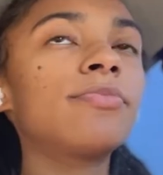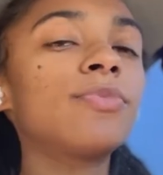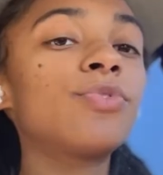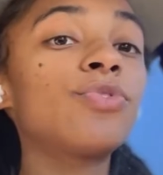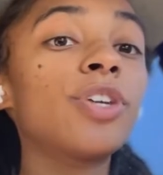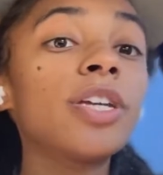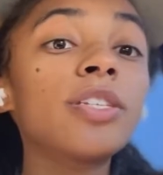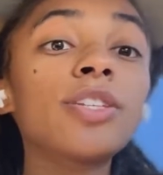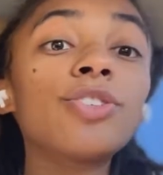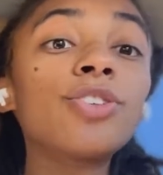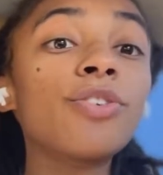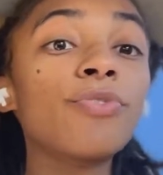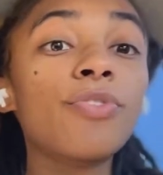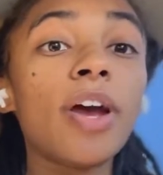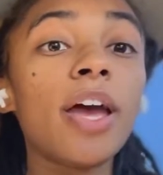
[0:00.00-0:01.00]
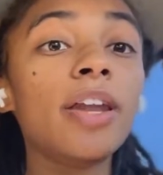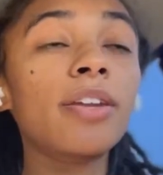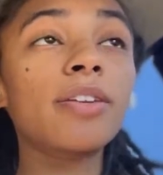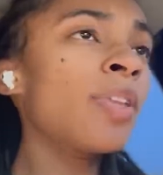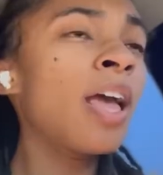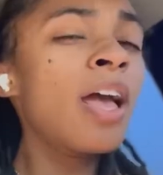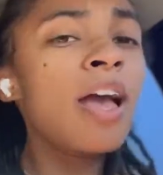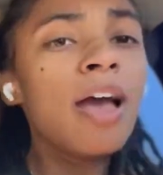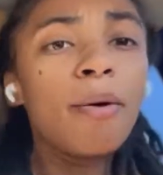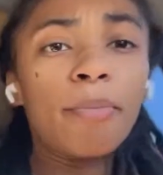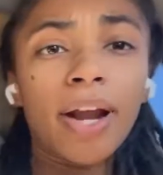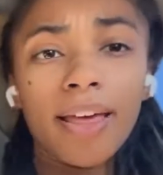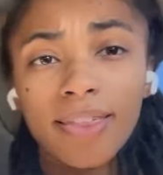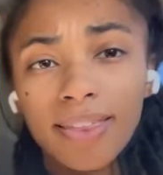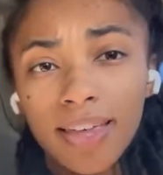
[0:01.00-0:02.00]
Frizz is your friend.
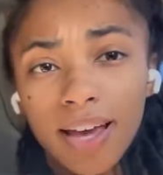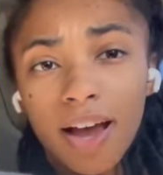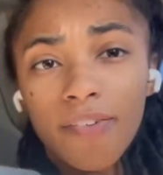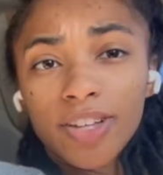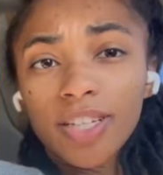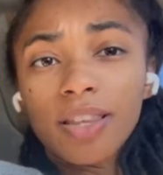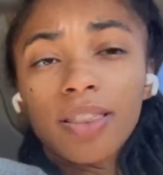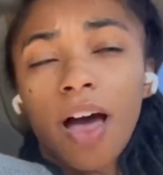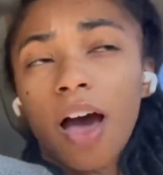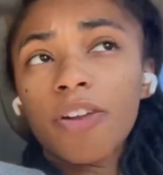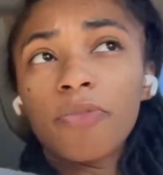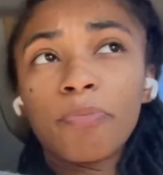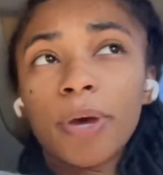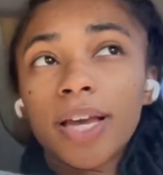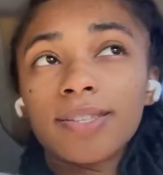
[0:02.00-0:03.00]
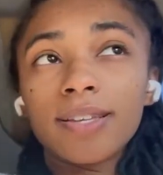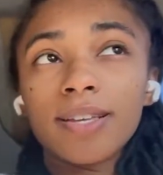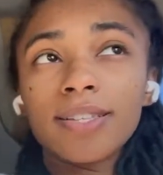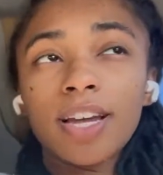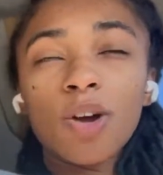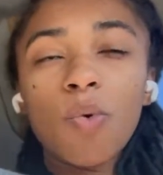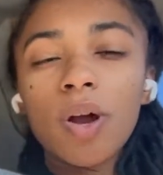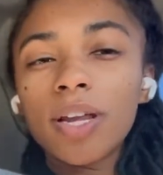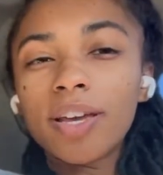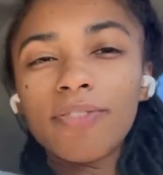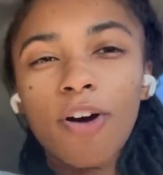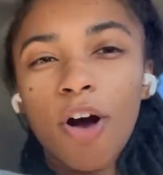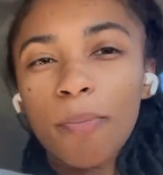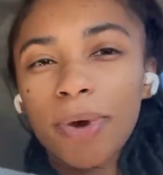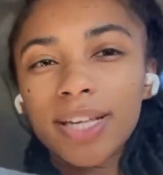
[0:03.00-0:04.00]
But I think that covers a lot of bases. I don't want to give
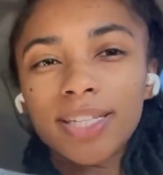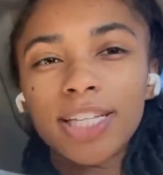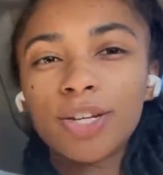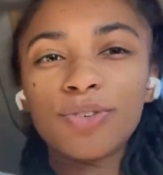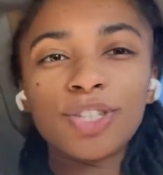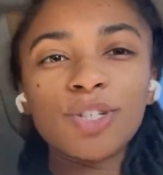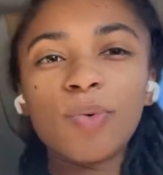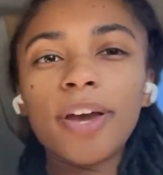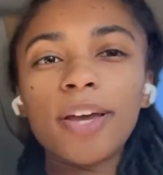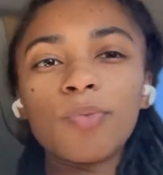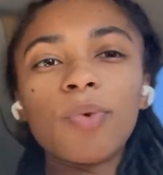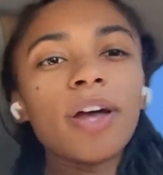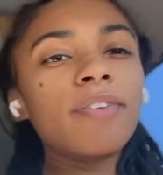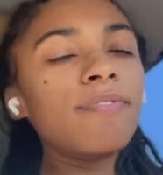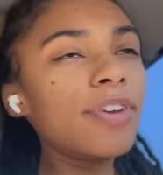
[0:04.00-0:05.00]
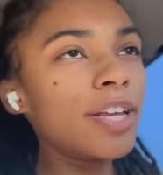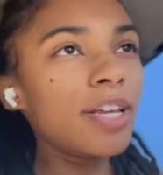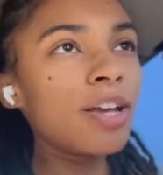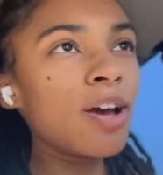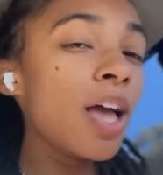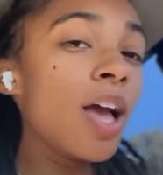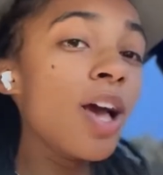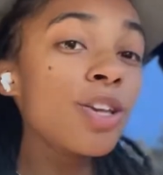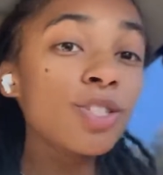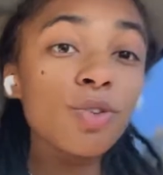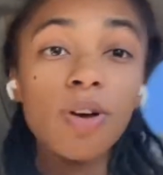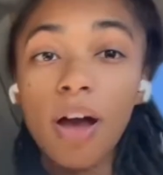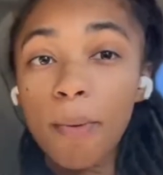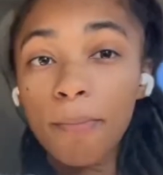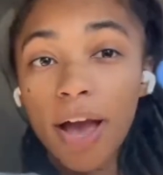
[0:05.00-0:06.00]
all my secrets away in one video.
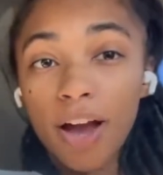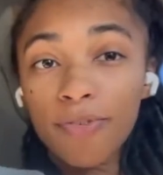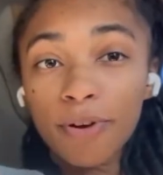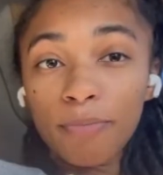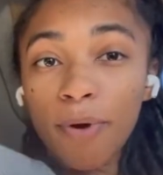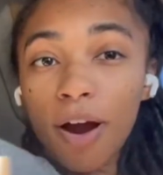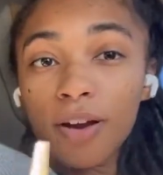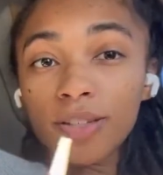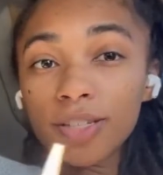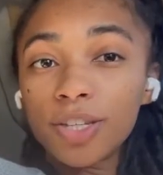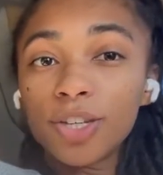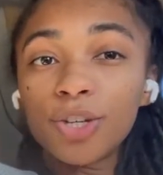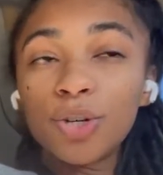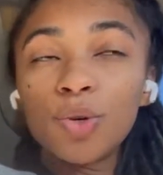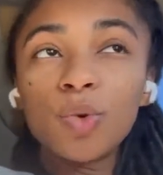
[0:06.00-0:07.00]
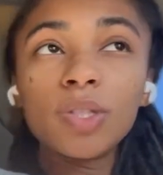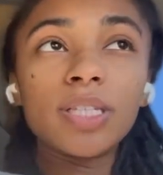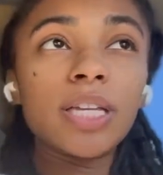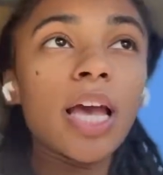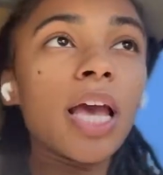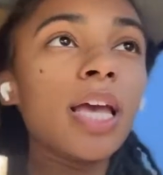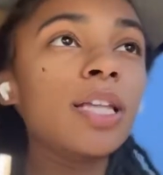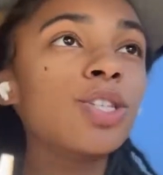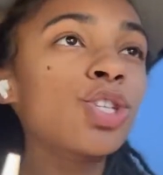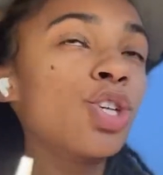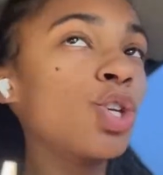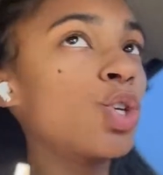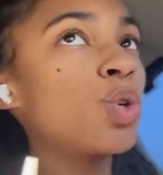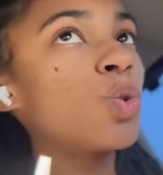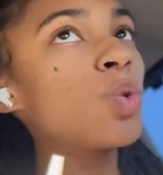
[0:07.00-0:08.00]
So come back for part 2, day
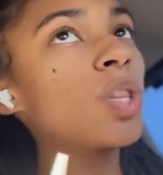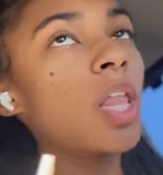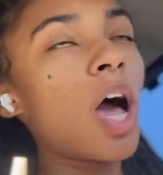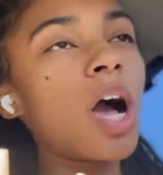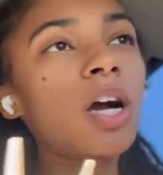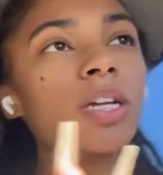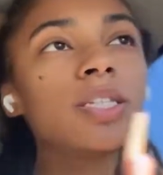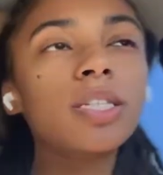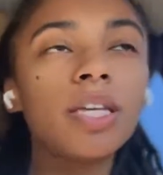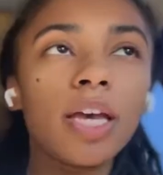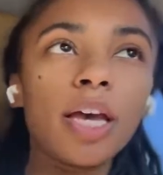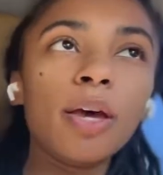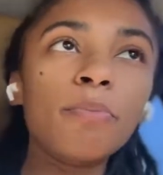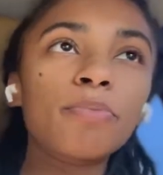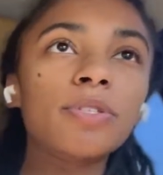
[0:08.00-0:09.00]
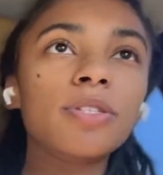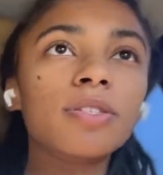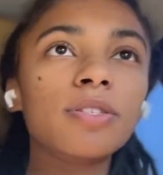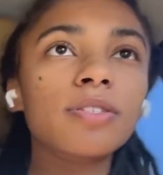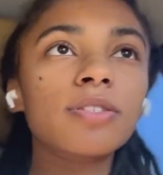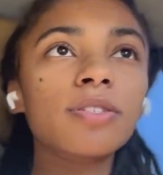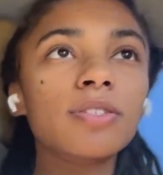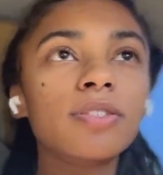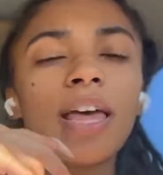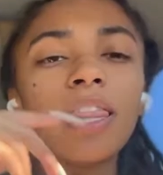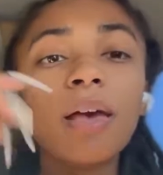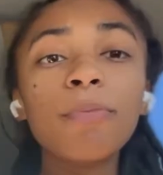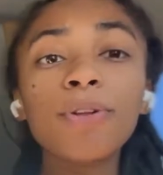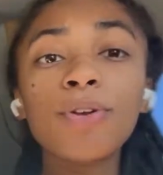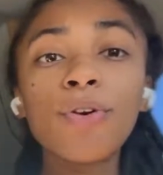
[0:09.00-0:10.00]
2 lock tips. And
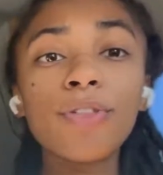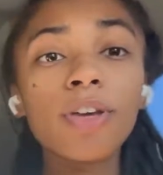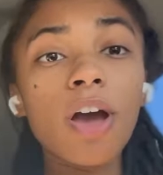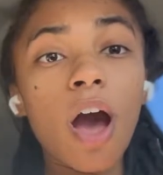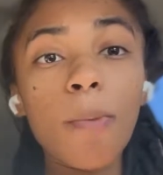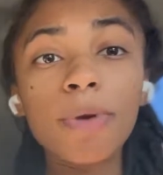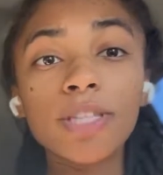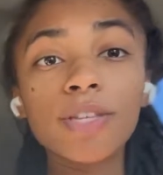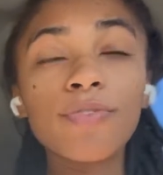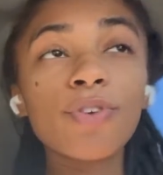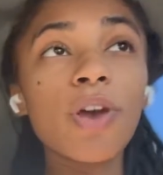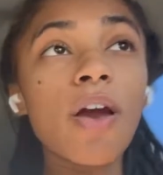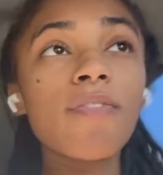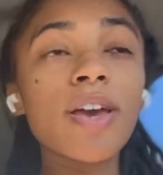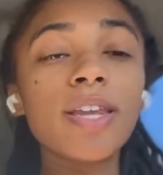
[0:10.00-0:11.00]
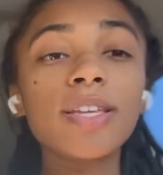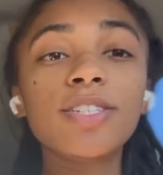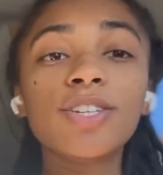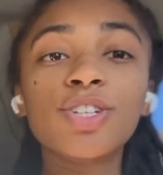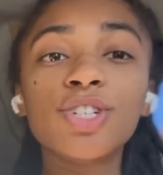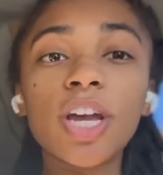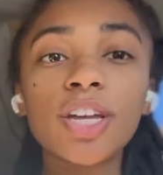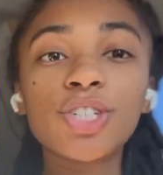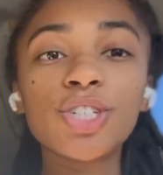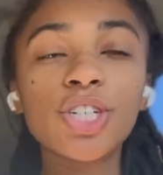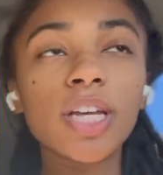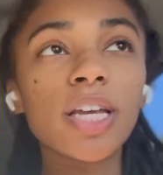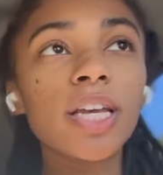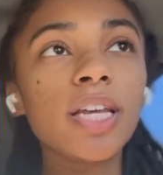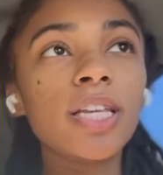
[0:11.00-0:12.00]
let me know in the comments if you have any
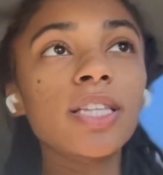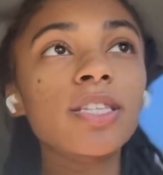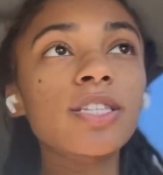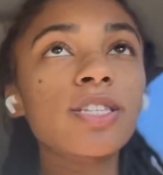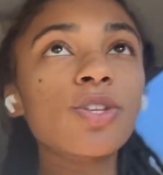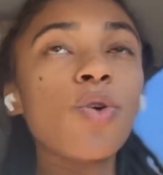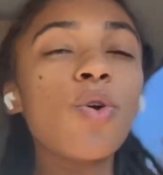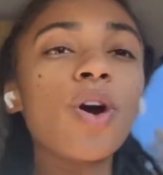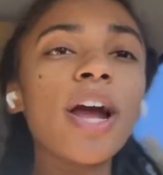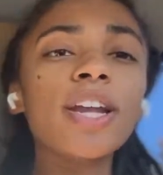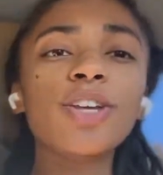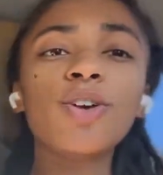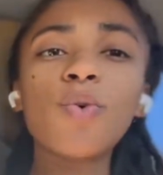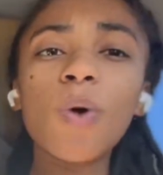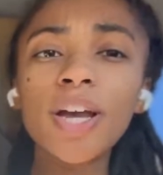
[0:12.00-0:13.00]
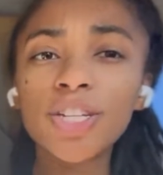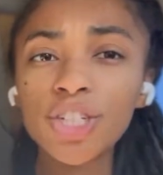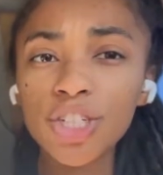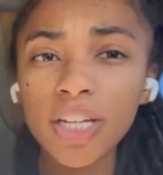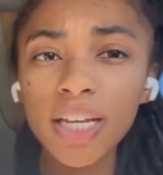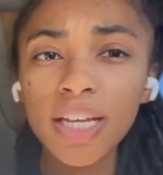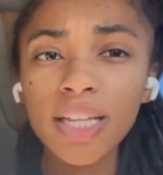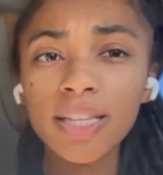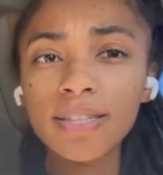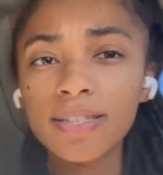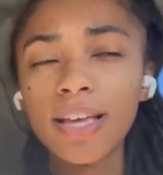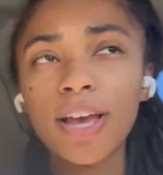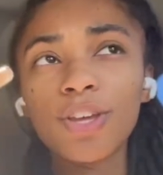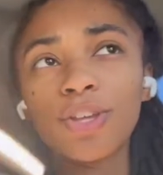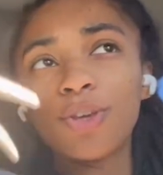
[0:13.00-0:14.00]
suggestions or any questions
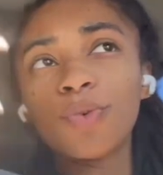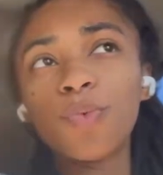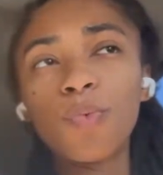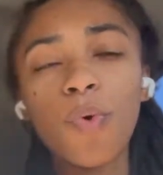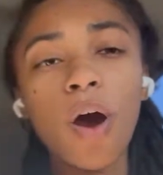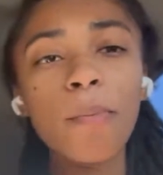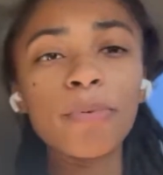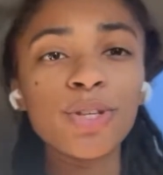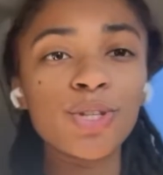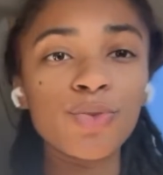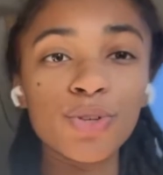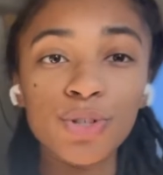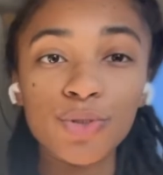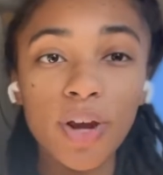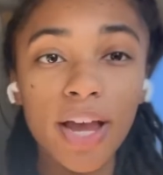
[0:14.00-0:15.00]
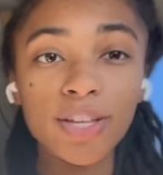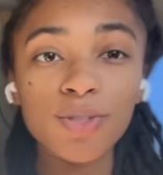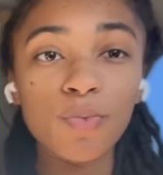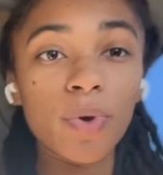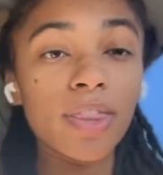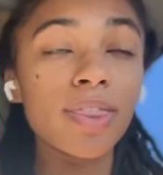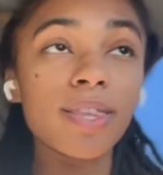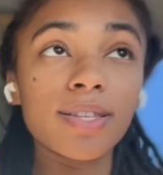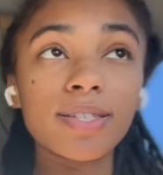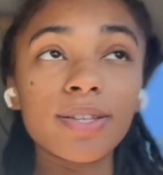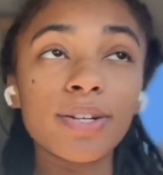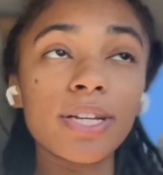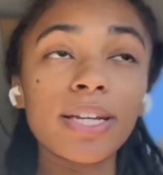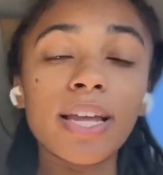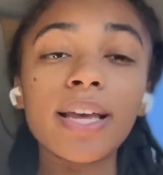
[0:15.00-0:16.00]
that you want me to address with this
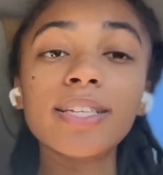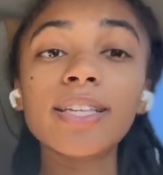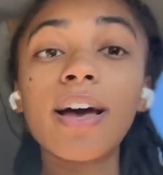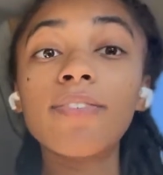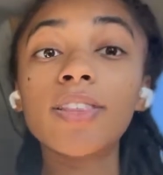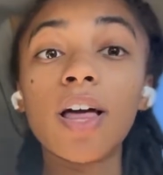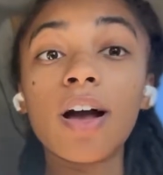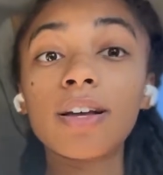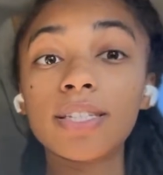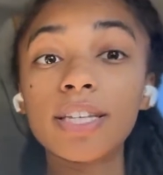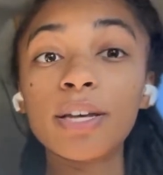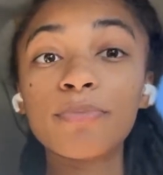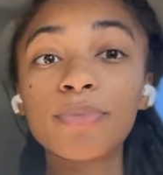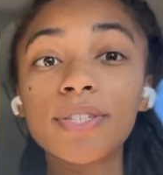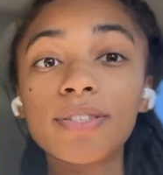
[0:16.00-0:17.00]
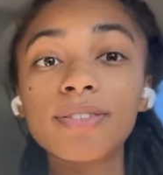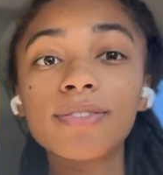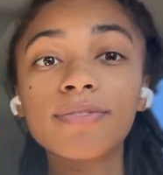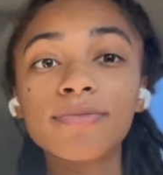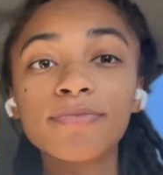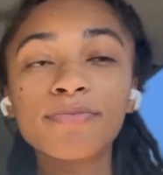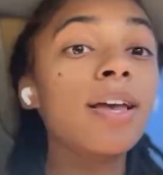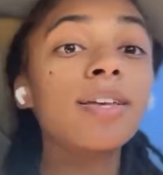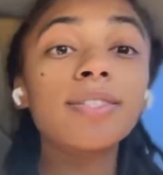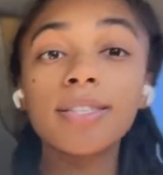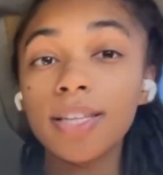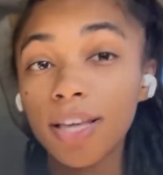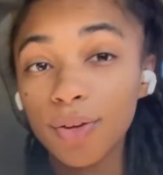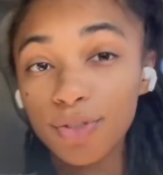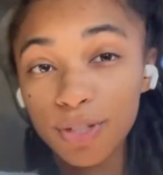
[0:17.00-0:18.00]
30 days of lock tips.
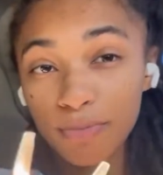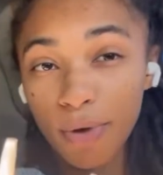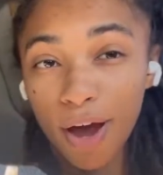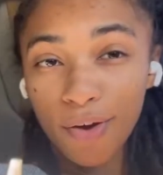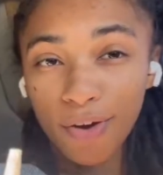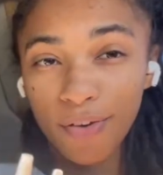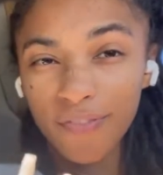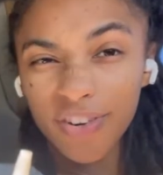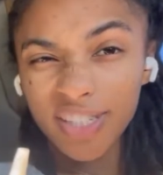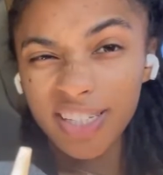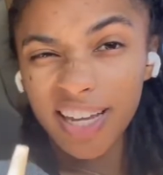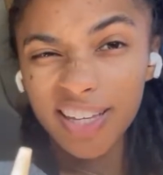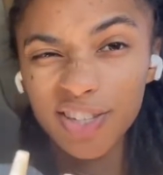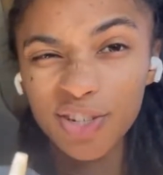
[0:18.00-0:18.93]
See you tomorrow for day